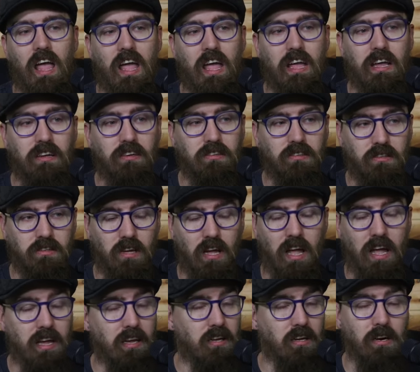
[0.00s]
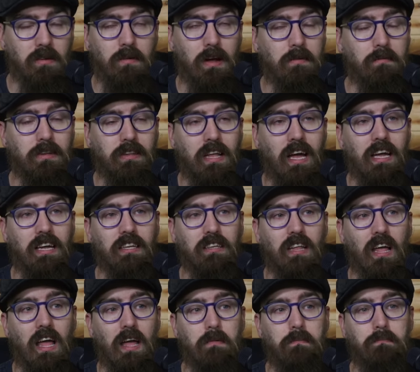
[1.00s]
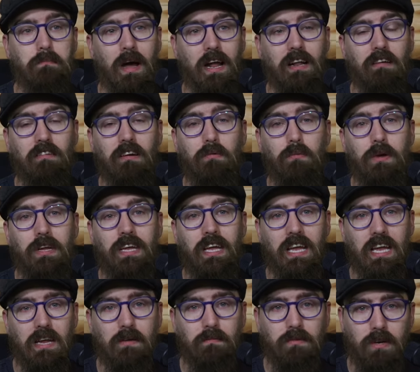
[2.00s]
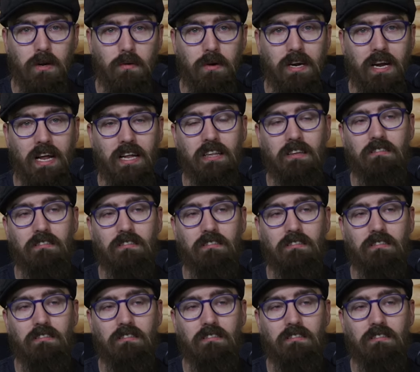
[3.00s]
it it's gonna make mistakes. It's better if we keep doing it.